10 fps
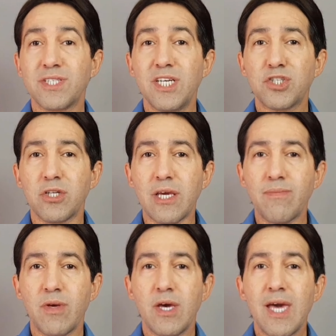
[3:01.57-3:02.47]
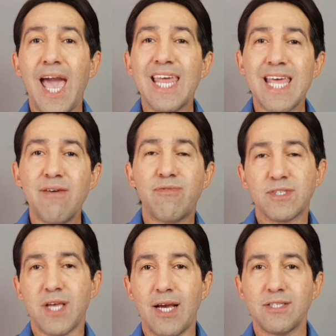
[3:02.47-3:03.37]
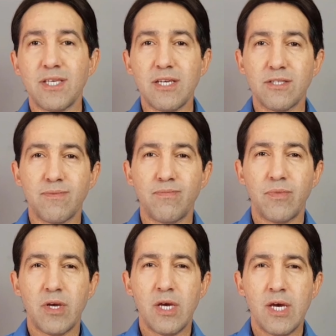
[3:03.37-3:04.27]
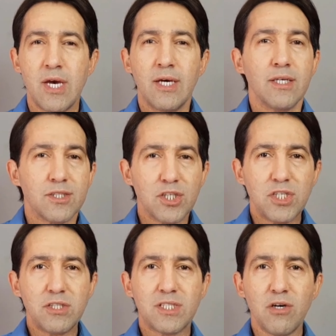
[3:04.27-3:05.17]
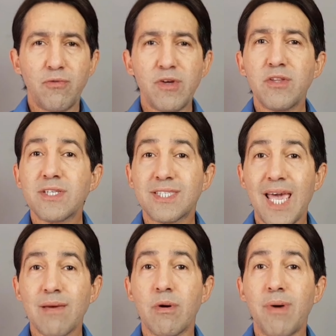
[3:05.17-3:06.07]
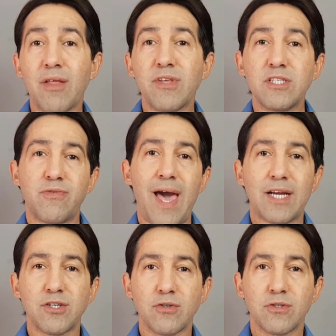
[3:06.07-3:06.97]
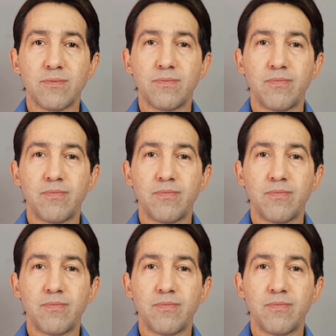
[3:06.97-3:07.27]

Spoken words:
initially, and emphasize these. Does she still feel the same about these factors?